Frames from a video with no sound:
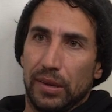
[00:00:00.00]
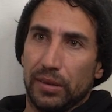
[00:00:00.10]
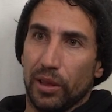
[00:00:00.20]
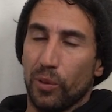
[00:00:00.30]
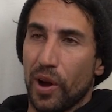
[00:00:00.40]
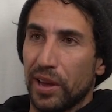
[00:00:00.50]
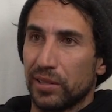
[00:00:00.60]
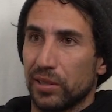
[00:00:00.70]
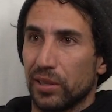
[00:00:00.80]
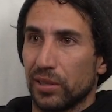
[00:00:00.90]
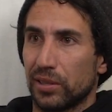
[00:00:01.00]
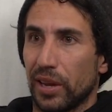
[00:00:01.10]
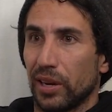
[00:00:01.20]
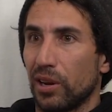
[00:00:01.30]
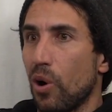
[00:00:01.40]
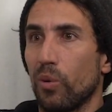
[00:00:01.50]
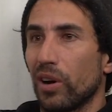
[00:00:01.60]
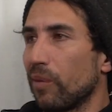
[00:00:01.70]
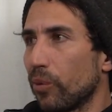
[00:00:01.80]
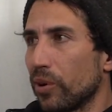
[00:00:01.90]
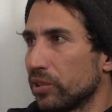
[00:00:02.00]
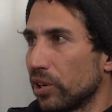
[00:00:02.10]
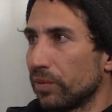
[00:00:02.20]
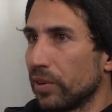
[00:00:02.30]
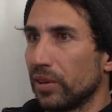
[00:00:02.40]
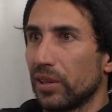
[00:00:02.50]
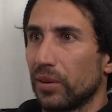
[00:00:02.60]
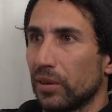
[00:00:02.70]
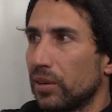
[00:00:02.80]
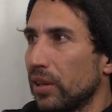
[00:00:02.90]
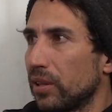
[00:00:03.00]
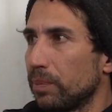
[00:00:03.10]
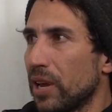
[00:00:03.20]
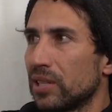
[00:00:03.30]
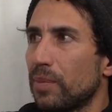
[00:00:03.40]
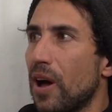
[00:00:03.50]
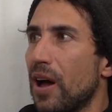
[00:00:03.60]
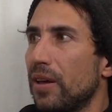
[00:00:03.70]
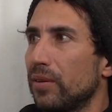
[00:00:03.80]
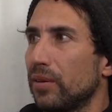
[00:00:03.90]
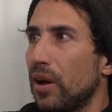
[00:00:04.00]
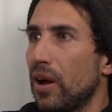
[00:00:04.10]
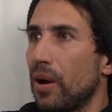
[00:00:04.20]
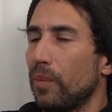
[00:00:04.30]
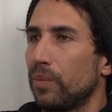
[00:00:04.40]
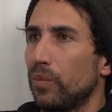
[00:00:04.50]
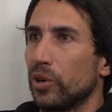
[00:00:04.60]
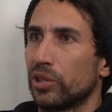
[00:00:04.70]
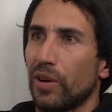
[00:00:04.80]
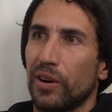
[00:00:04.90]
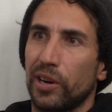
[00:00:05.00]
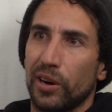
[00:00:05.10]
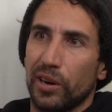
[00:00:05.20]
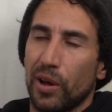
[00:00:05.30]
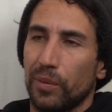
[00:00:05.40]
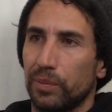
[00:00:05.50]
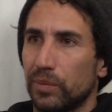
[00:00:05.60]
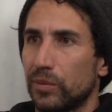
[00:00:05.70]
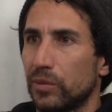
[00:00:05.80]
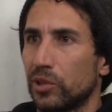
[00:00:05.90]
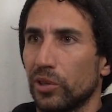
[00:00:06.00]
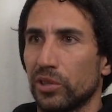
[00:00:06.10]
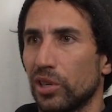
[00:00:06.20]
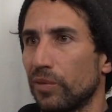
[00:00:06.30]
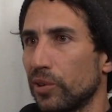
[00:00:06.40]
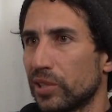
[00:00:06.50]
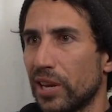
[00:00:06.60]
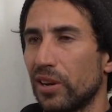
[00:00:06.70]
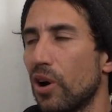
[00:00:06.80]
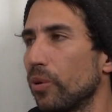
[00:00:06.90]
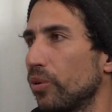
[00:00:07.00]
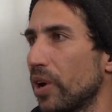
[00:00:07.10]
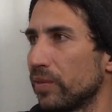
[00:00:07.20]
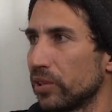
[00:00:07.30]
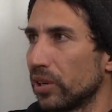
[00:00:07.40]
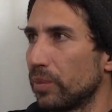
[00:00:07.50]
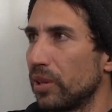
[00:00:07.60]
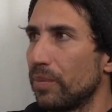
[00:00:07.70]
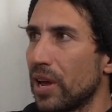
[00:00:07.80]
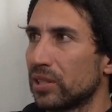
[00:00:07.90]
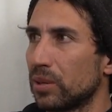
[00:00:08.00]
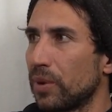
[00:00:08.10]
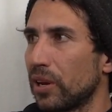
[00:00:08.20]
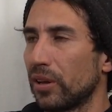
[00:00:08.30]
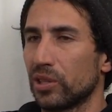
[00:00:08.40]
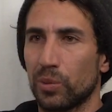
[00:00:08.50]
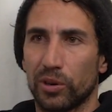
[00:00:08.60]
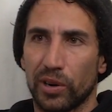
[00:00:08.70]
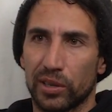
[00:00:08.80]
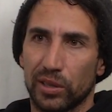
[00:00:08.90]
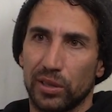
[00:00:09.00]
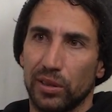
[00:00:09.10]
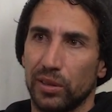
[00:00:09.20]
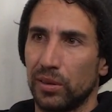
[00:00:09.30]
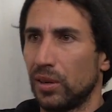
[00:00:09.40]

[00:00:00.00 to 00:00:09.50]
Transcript: The other way is to just like go wherever one's surfing at the best spot. Which around here, certain surfers tend to know where the waves are going to be the best depending on the swell direction and